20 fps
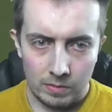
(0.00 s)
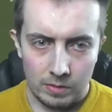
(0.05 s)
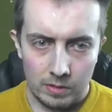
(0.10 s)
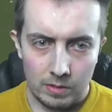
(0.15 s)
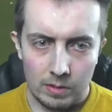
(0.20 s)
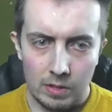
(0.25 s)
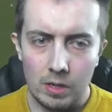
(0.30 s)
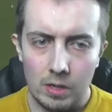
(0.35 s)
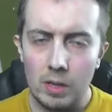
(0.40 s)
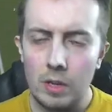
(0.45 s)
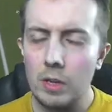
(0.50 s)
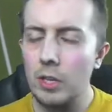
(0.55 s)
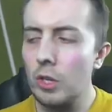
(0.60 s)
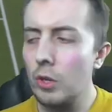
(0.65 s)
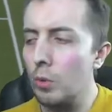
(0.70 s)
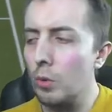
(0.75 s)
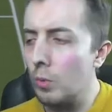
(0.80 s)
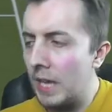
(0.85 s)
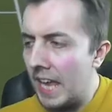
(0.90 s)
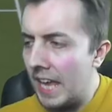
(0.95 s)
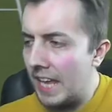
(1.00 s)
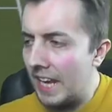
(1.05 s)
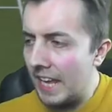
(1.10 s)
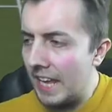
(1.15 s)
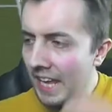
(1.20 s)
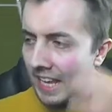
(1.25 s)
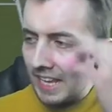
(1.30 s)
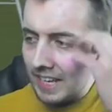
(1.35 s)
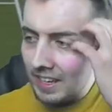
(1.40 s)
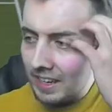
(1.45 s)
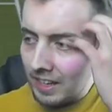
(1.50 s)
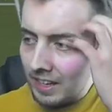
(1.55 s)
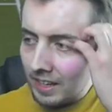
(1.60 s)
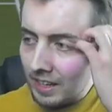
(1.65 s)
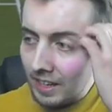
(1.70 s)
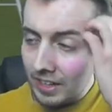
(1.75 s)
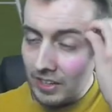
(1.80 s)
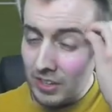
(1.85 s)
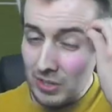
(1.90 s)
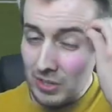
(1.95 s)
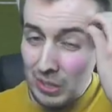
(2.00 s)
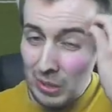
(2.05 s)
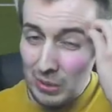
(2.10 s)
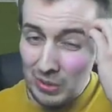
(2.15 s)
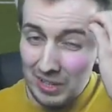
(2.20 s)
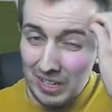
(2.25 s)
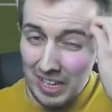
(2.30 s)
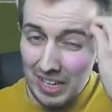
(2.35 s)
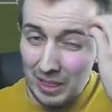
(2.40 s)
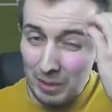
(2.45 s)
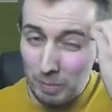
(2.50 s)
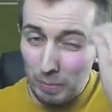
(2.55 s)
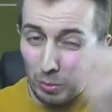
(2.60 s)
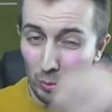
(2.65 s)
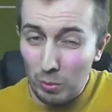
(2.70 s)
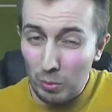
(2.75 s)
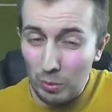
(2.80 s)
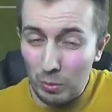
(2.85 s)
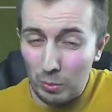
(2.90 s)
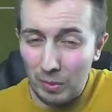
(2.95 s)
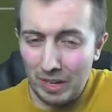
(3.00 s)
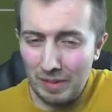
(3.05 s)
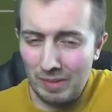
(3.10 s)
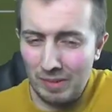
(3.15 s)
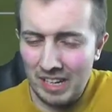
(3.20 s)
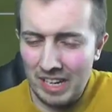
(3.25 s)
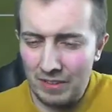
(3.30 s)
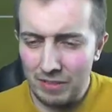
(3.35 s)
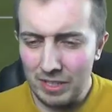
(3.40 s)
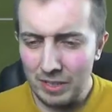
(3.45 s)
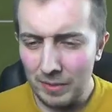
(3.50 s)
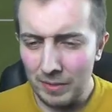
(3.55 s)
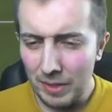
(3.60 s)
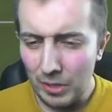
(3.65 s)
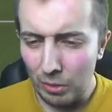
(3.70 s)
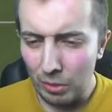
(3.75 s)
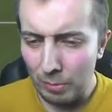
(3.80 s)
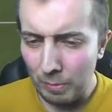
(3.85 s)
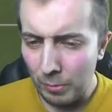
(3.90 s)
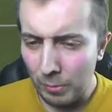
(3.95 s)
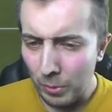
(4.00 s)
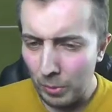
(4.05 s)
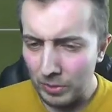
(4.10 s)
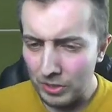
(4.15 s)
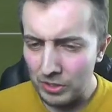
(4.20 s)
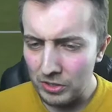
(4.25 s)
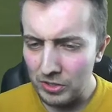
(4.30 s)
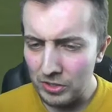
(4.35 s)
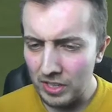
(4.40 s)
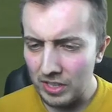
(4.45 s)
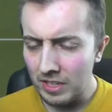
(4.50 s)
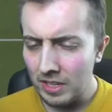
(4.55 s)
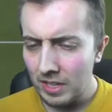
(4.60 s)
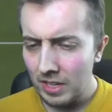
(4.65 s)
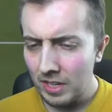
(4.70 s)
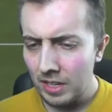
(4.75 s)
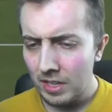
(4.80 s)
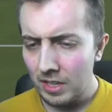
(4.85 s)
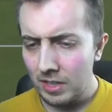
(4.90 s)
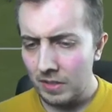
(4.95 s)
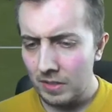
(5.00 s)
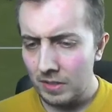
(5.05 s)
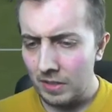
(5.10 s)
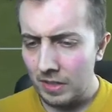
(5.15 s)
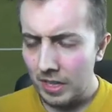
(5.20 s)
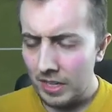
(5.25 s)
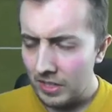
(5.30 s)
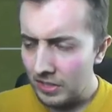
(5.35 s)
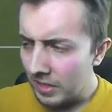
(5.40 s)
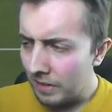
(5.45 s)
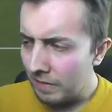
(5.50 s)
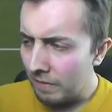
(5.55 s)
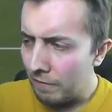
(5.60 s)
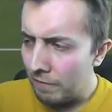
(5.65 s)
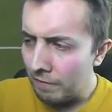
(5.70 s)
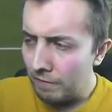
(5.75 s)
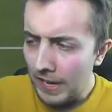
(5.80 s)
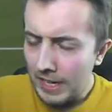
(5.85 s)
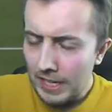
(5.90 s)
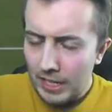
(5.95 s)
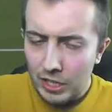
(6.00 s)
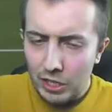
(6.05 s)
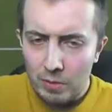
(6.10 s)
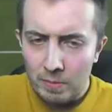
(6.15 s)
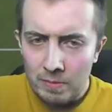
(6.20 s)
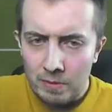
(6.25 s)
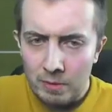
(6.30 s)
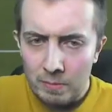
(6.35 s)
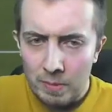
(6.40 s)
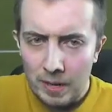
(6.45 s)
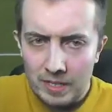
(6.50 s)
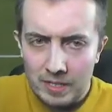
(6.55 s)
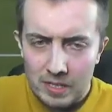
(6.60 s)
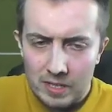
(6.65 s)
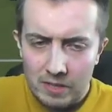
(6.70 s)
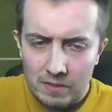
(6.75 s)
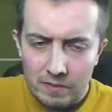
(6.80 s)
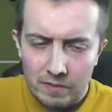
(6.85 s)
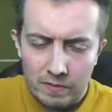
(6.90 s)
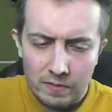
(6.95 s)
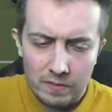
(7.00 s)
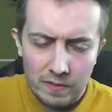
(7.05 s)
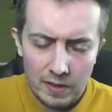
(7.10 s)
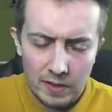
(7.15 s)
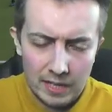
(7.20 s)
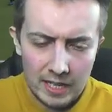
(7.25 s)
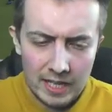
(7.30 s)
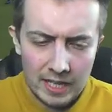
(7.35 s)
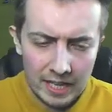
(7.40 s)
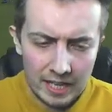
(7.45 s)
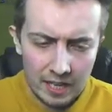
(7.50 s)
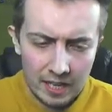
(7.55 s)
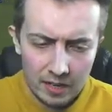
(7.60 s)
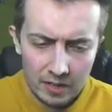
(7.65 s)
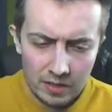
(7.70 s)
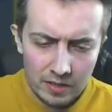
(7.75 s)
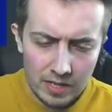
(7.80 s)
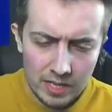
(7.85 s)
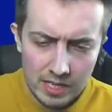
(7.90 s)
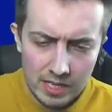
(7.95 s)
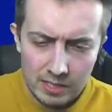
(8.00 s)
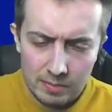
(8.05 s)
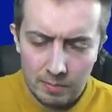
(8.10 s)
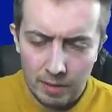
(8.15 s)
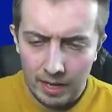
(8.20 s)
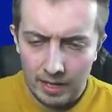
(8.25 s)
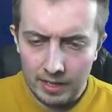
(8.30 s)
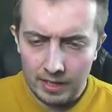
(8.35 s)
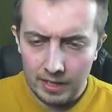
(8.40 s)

Are you kidding? I just couldn't get the ball away, man. Every time I got the ball, it just like, it just like vacuumed back to the fucking AIs, man.